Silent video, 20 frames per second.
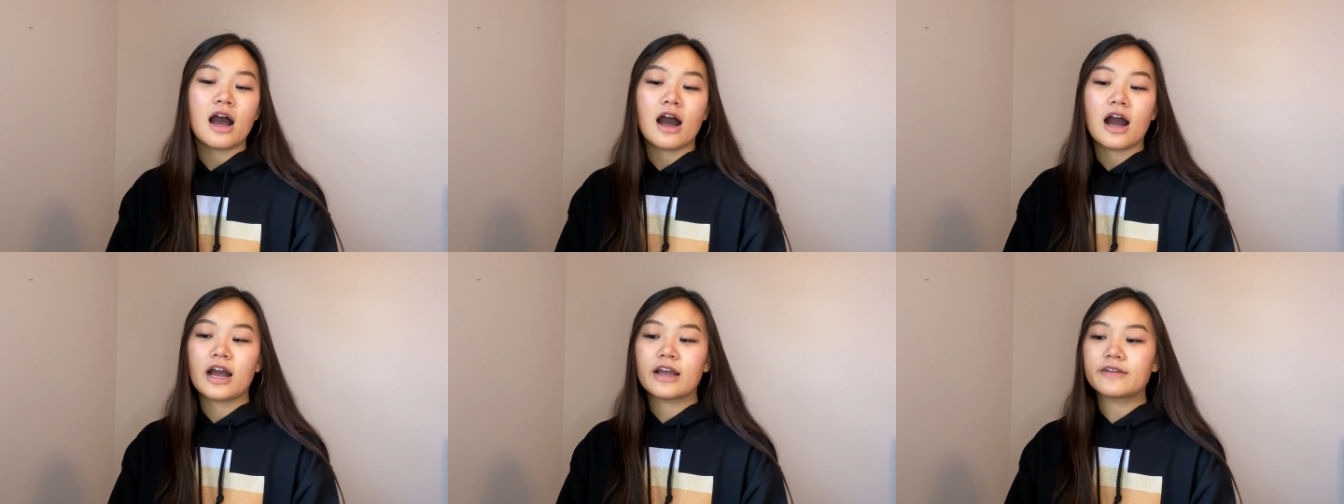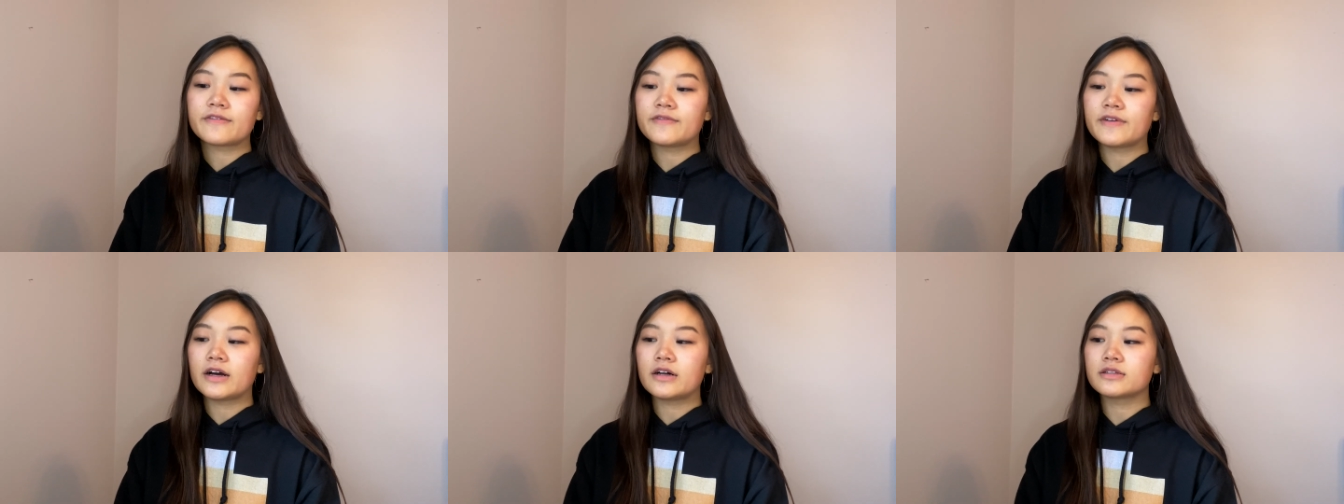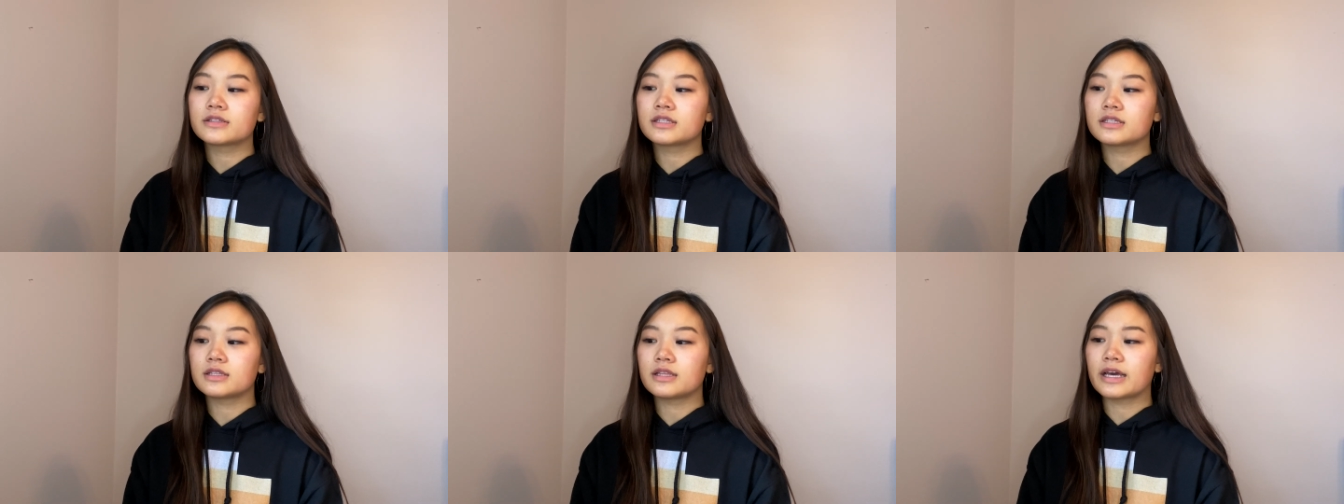I
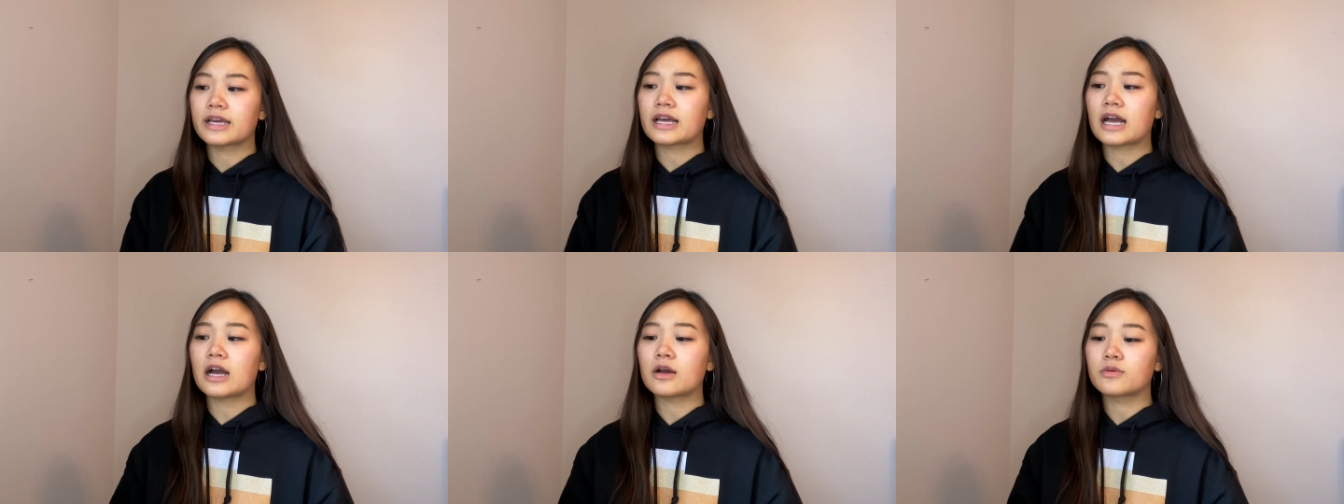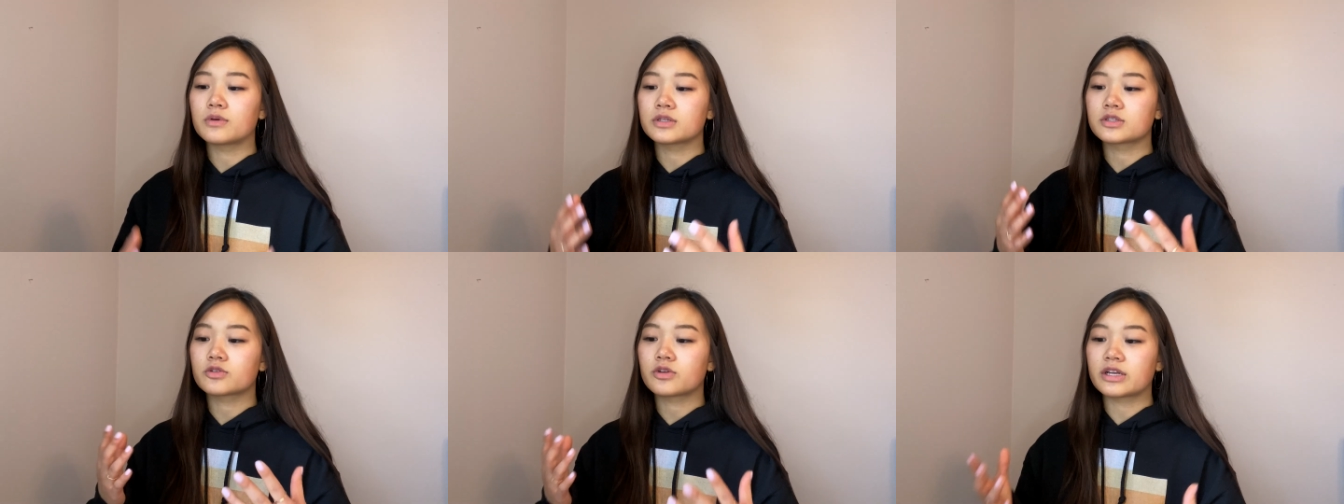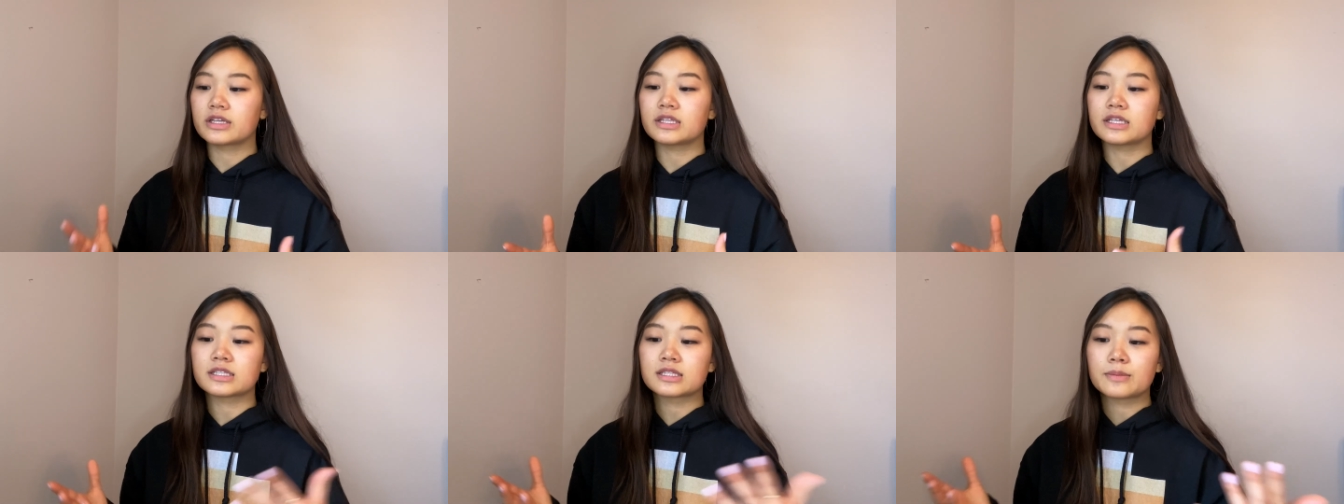felt like I was
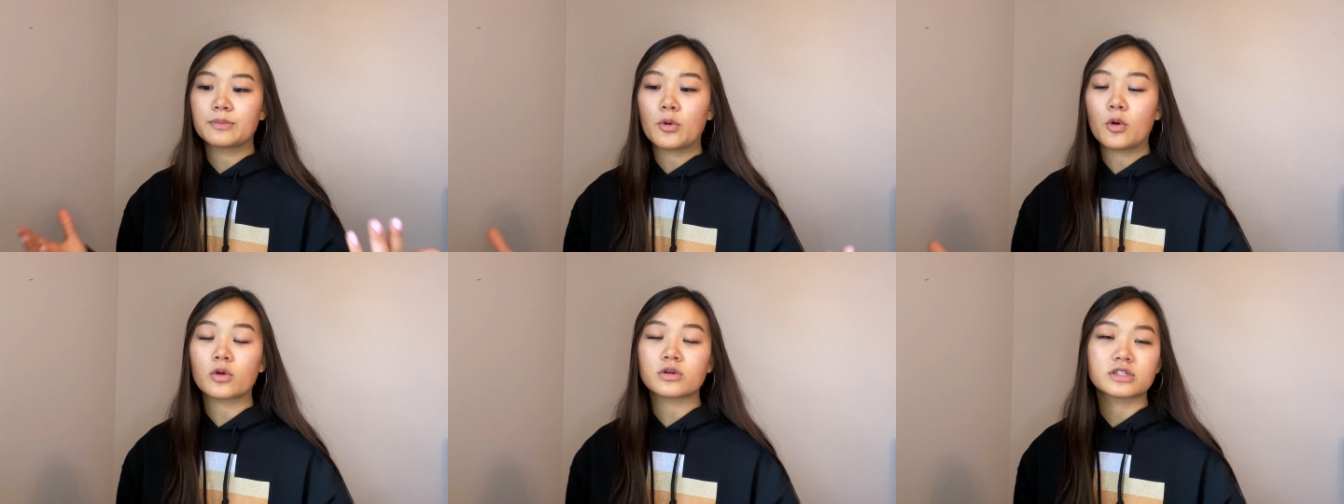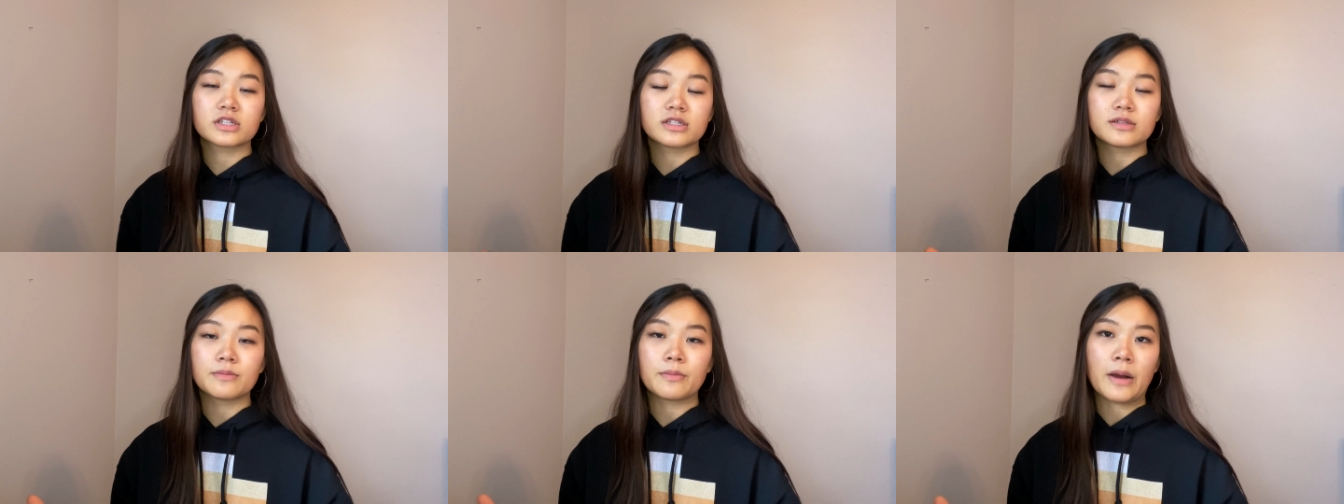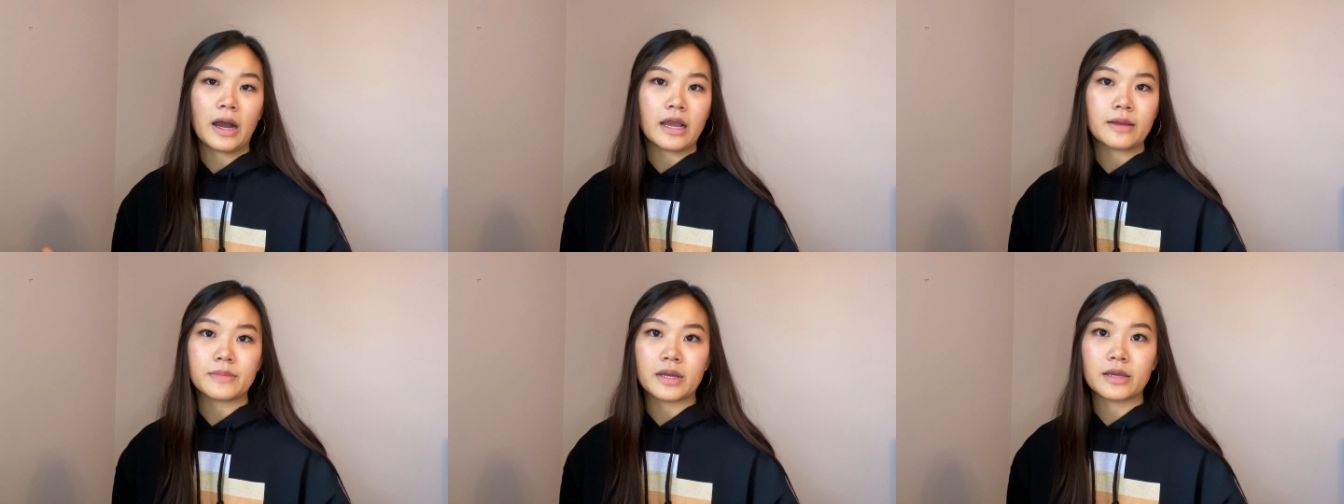greatly supported
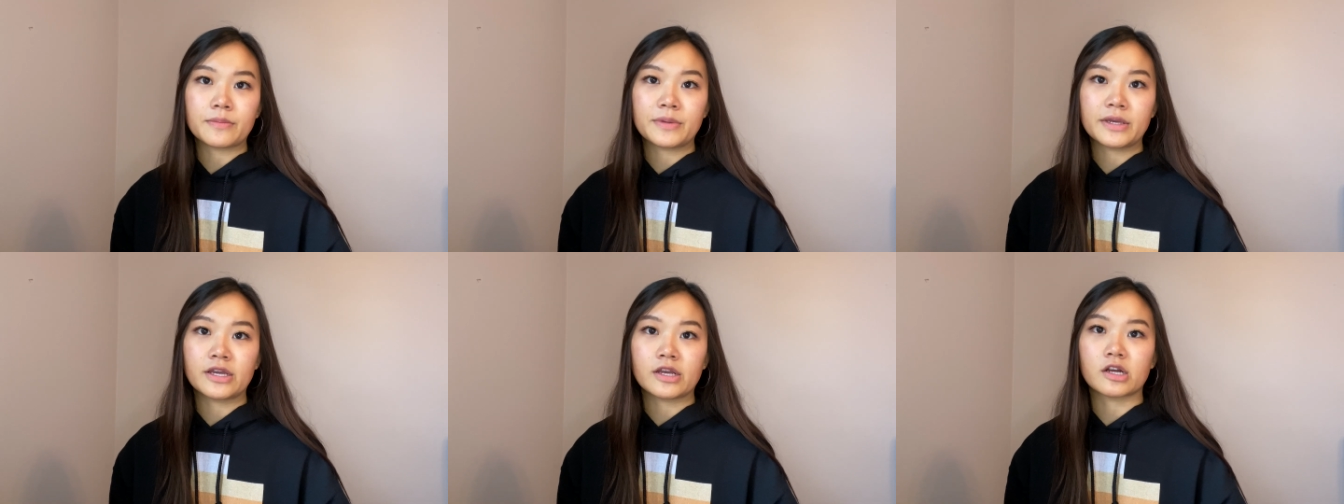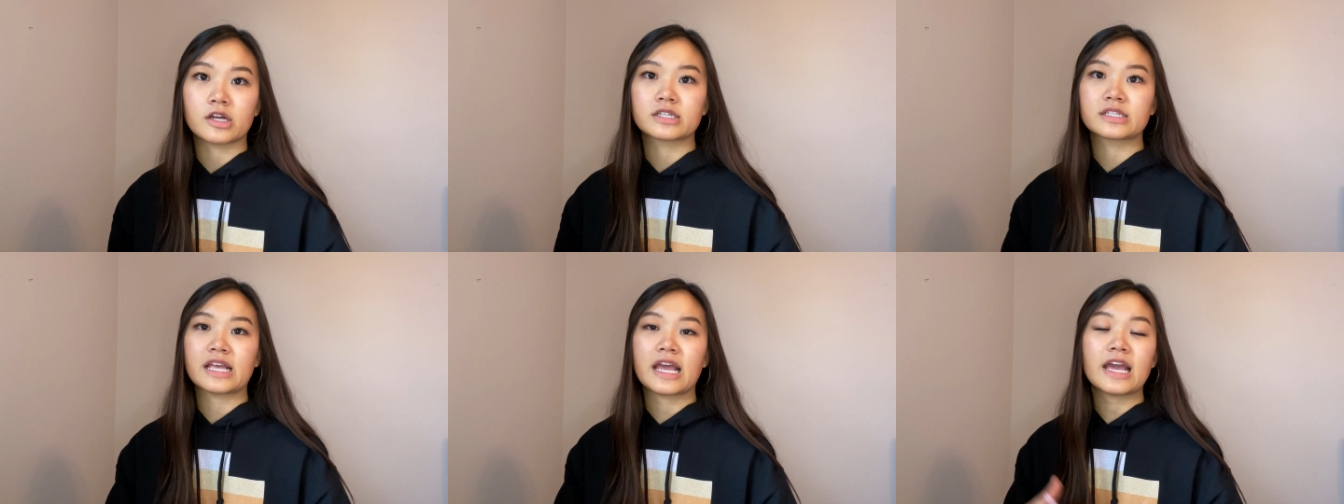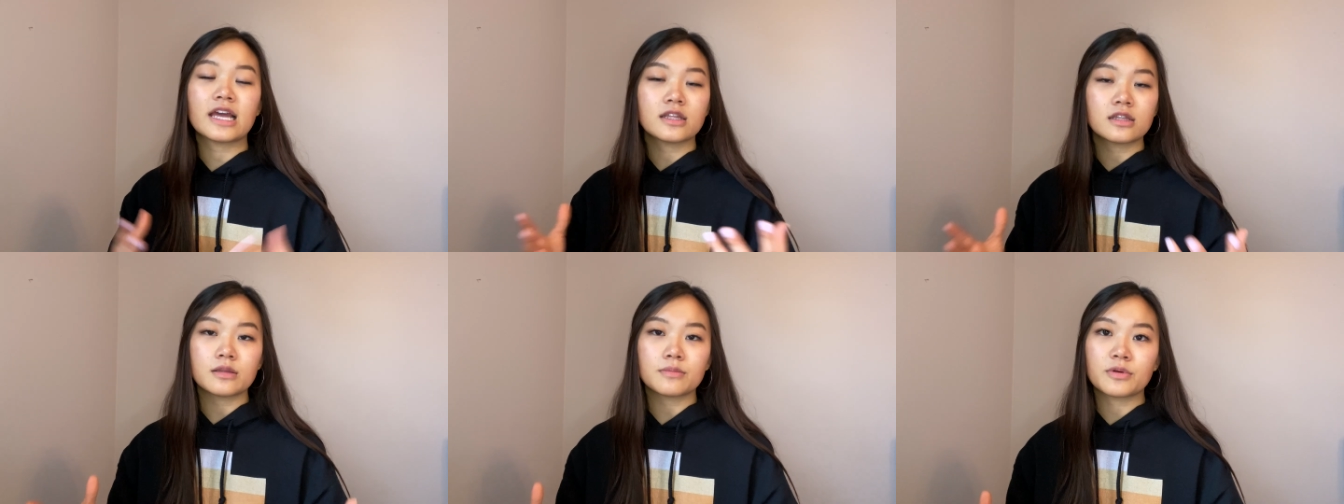by my peers
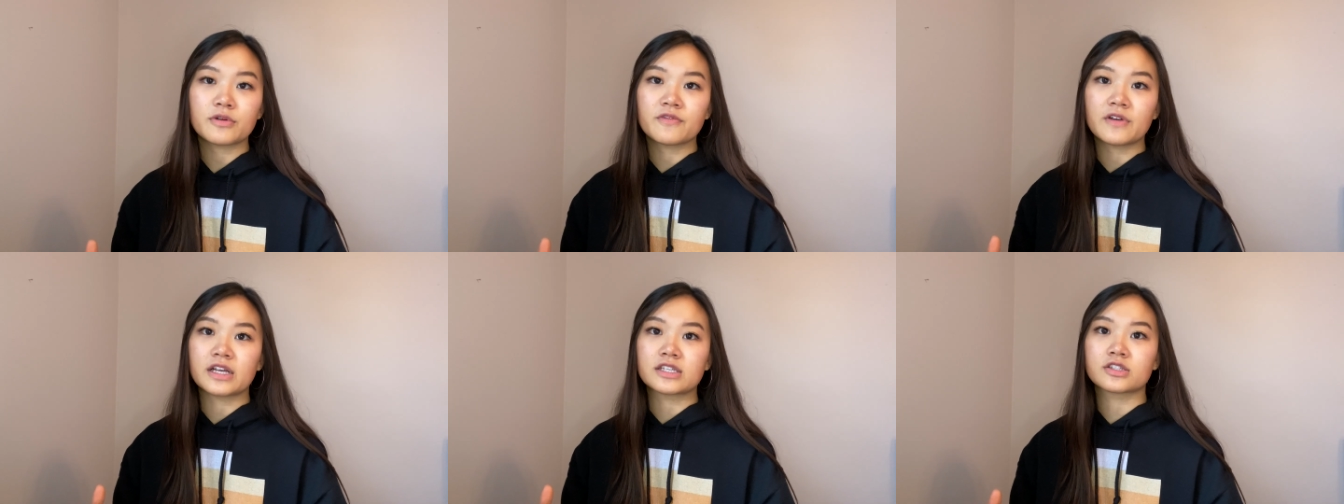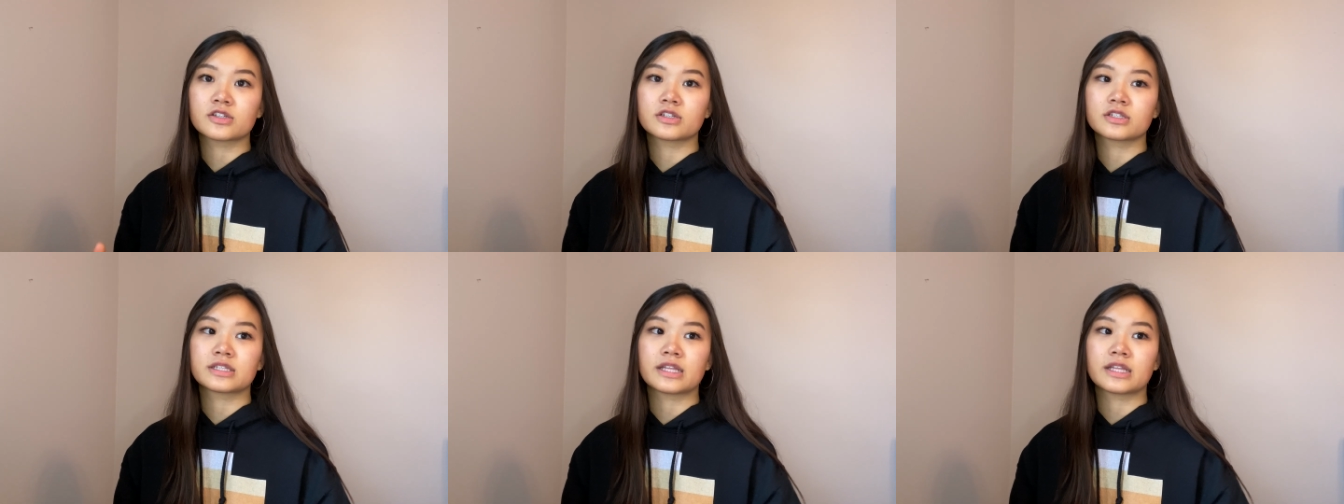and the professors.